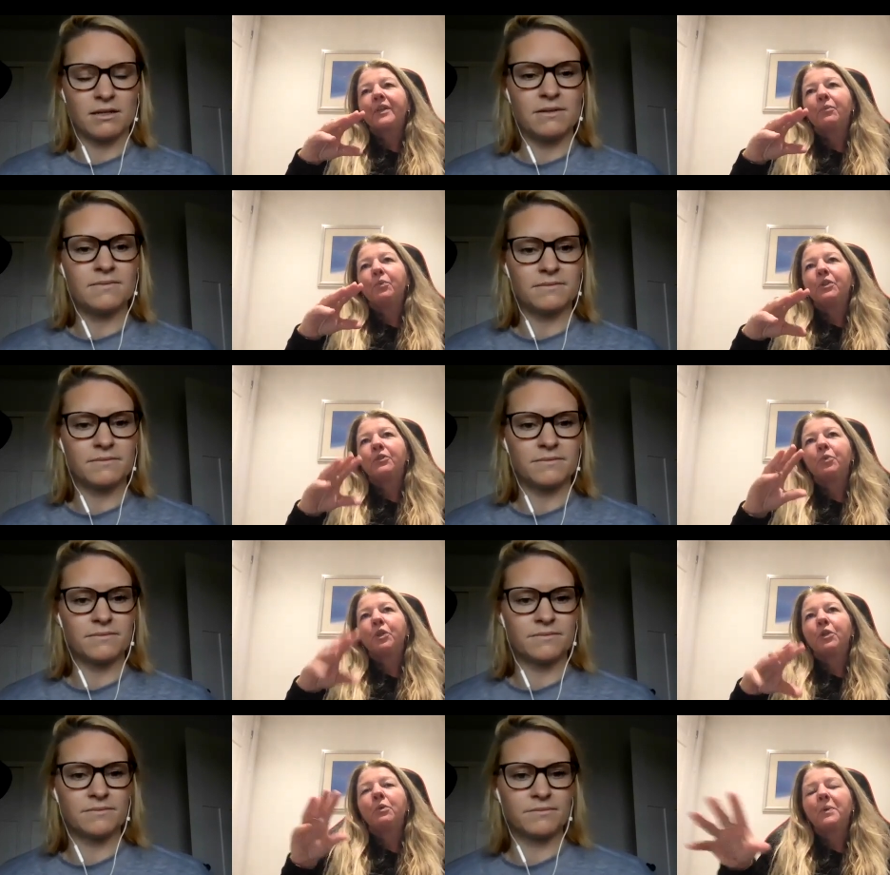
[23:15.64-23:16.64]
Speaker 1: were, were
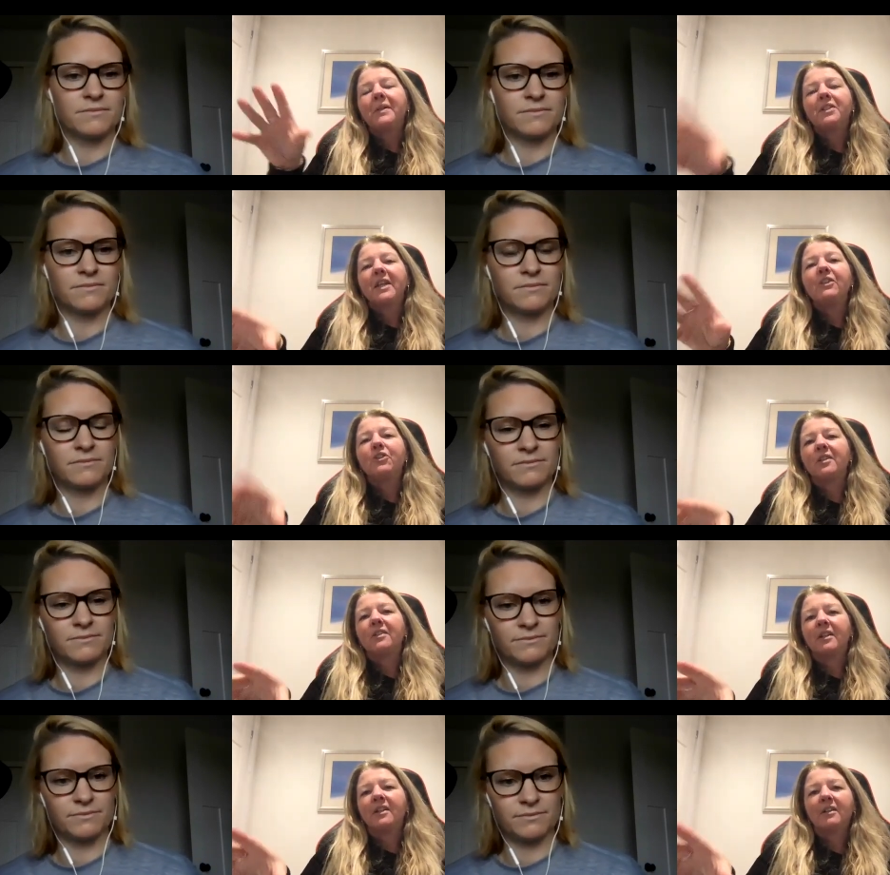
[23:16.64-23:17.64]
you always
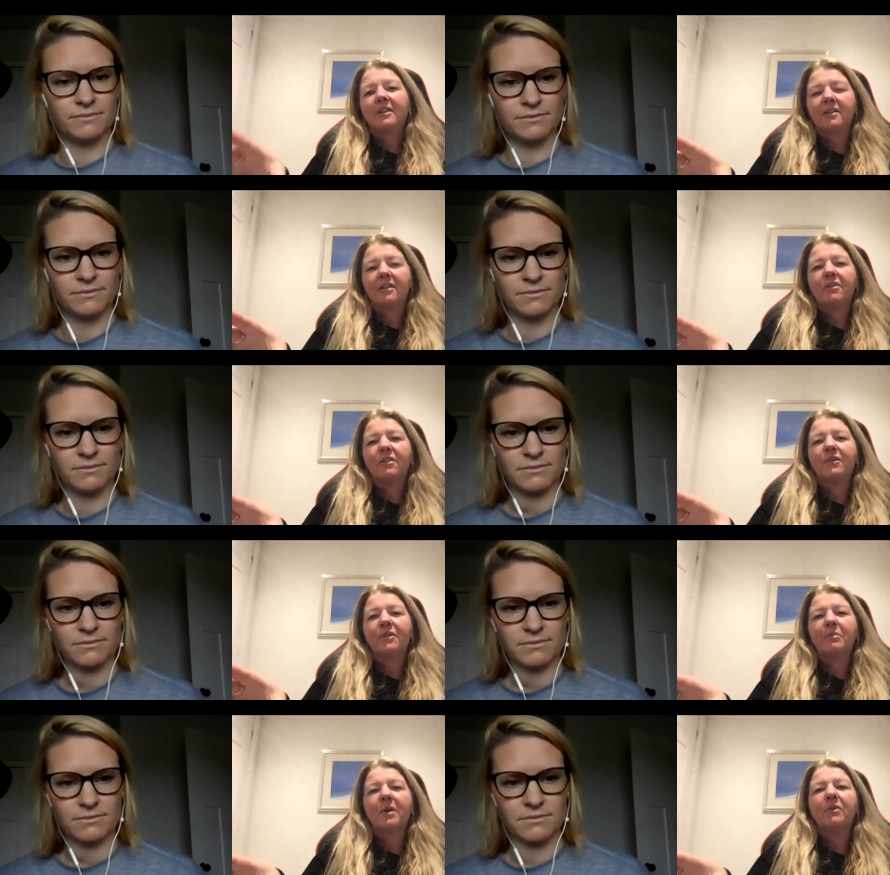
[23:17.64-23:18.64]
interested in holistic stuff as
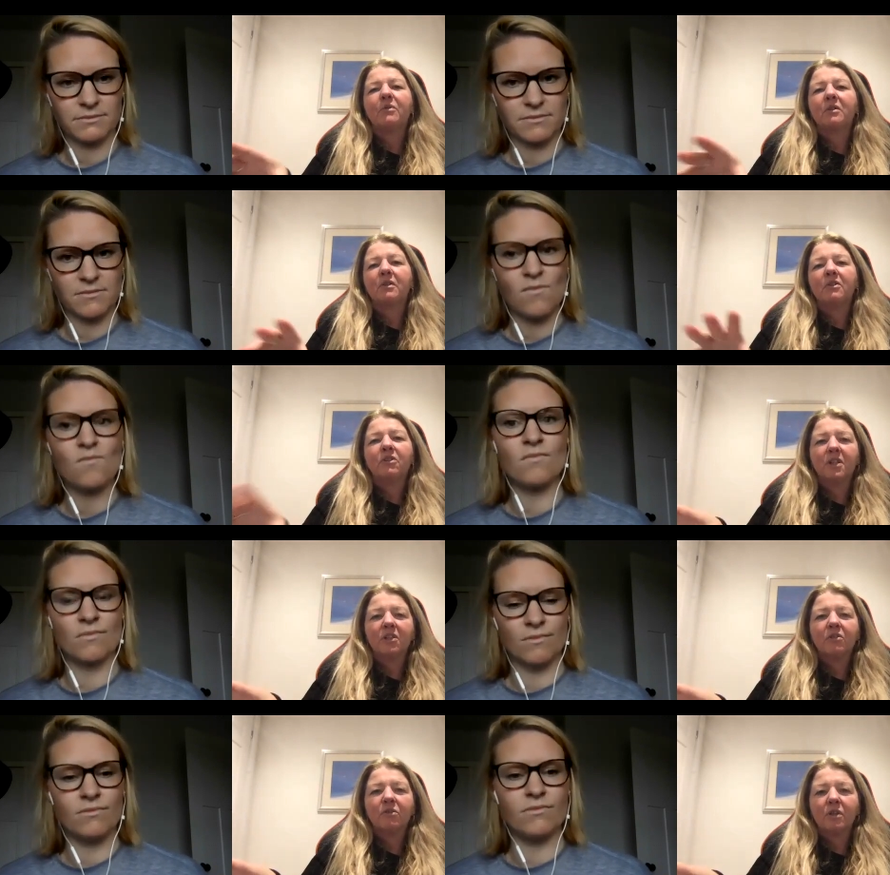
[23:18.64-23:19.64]
opposed to the
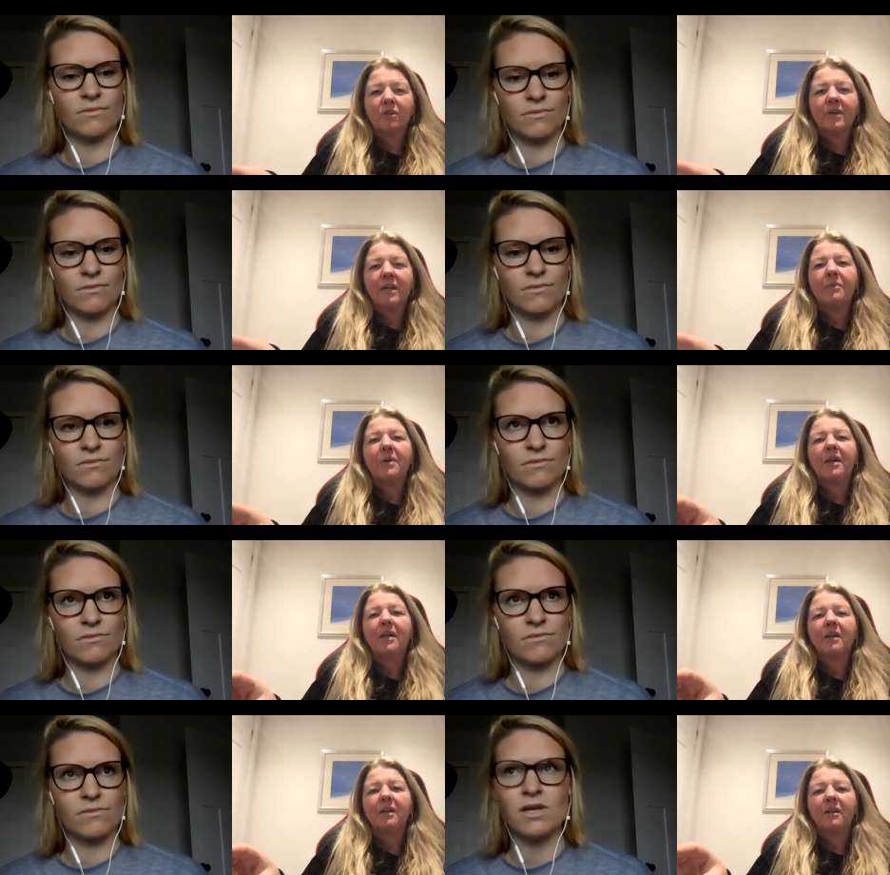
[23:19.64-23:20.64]
traditional stuff anyway
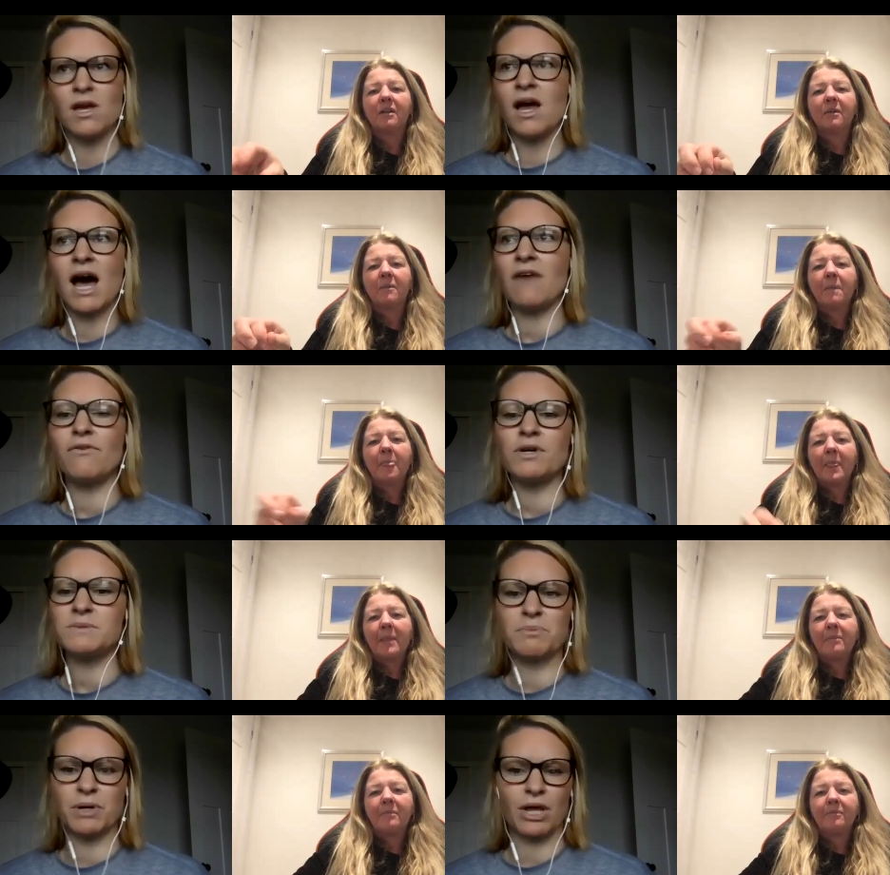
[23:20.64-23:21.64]
Speaker 2: I've always
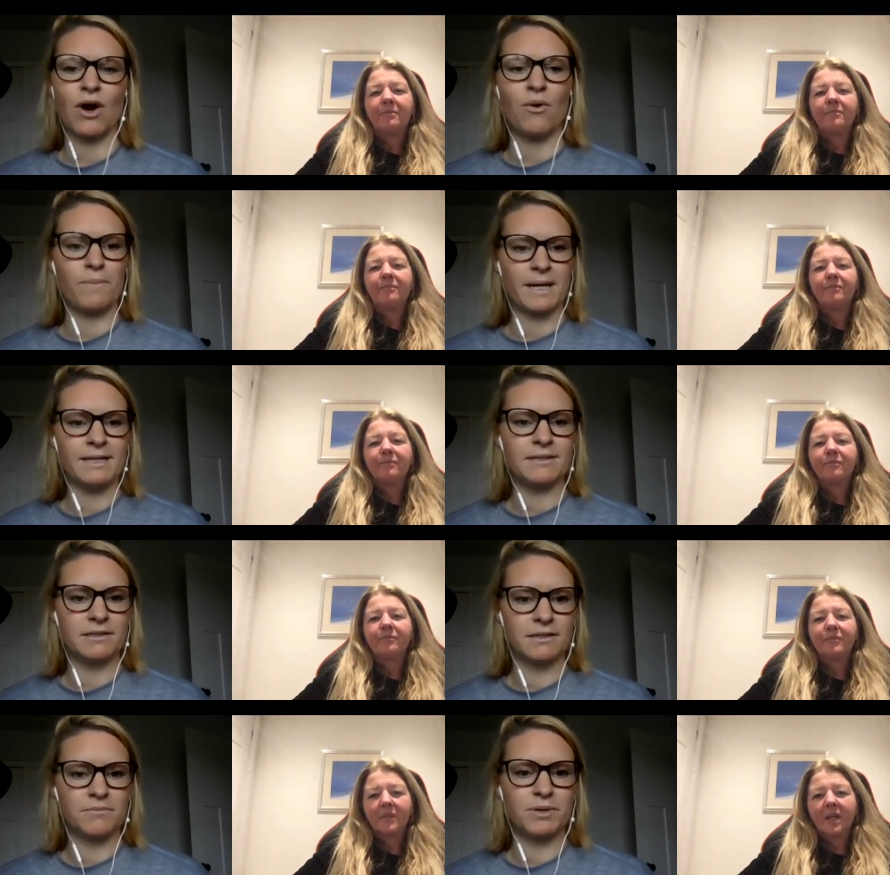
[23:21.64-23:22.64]
been pretty open,
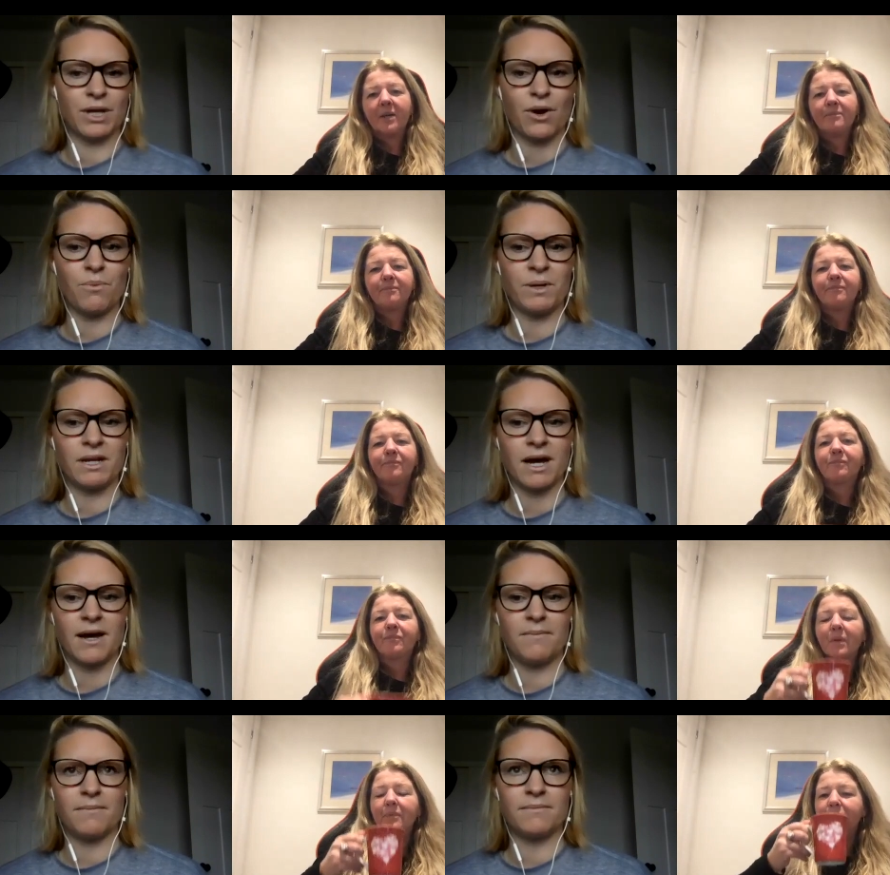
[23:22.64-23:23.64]
yeah. pretty open.
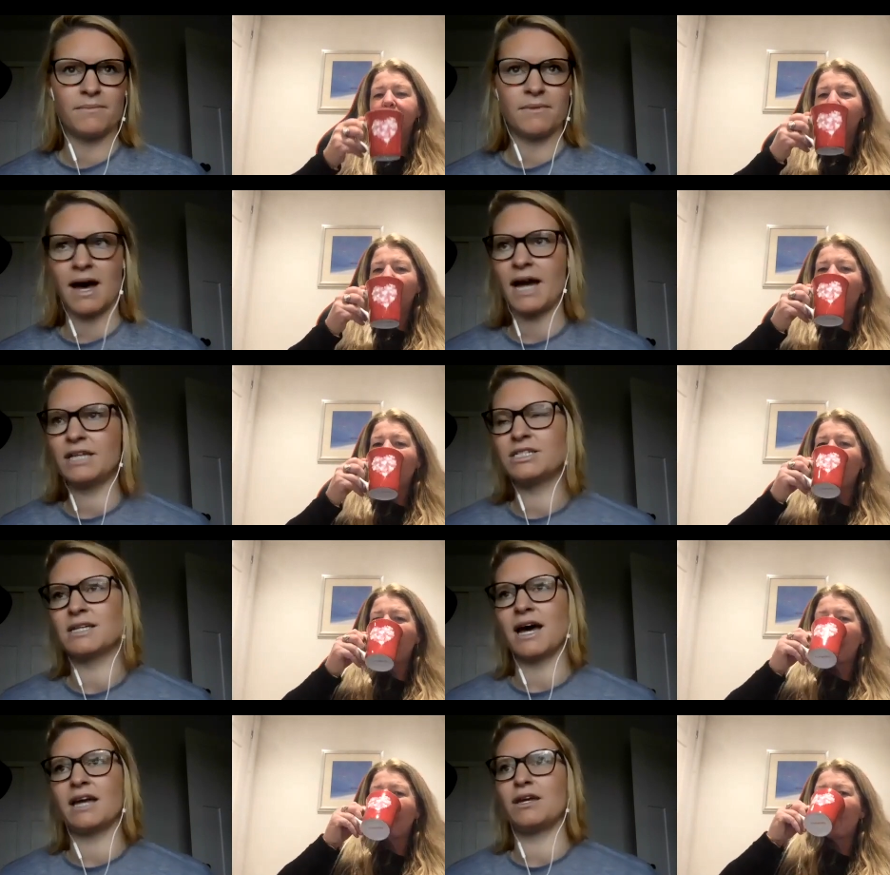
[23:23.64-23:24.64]
Um, I just,
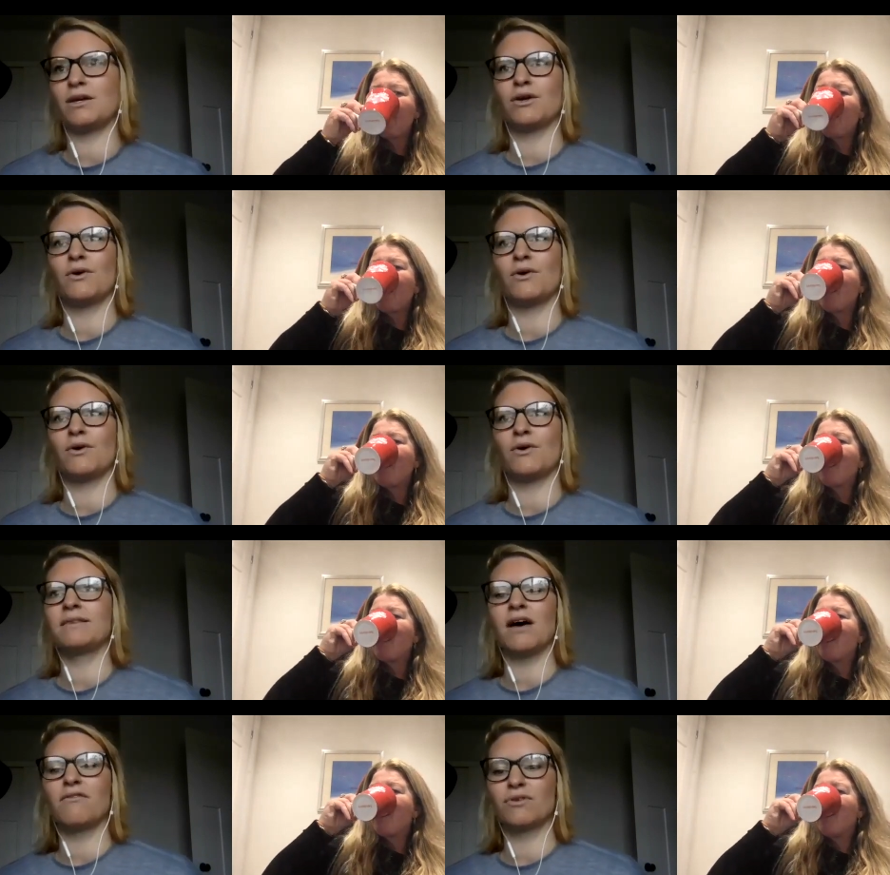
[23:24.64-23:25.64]
I, you know,
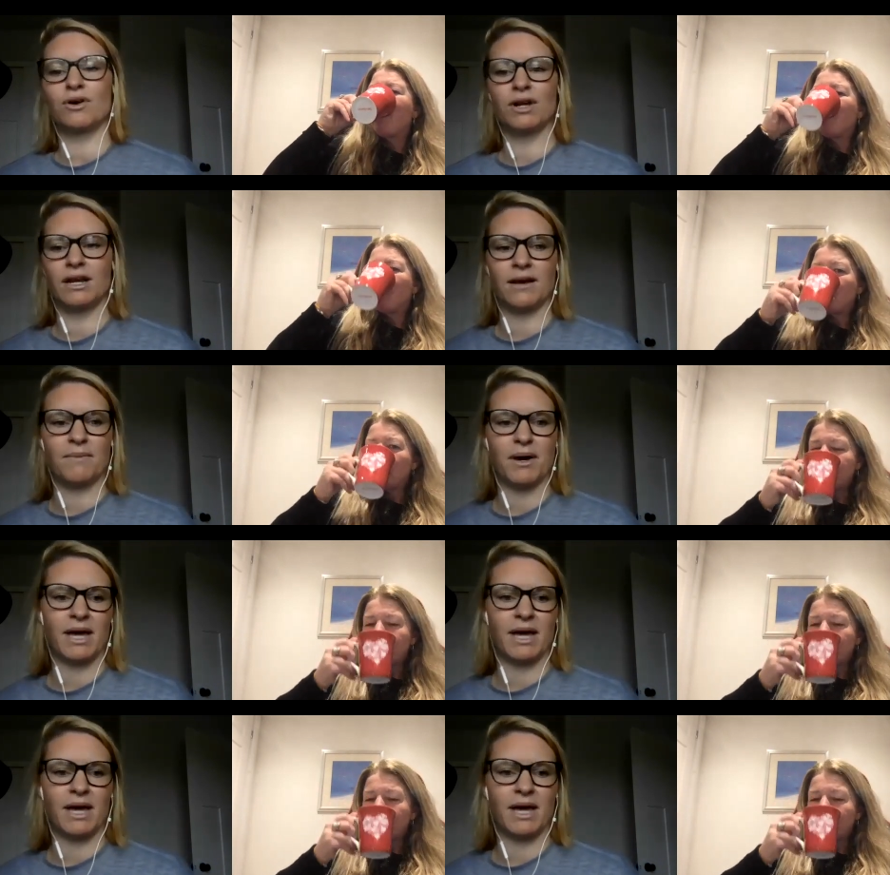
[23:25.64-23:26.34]
I love learning about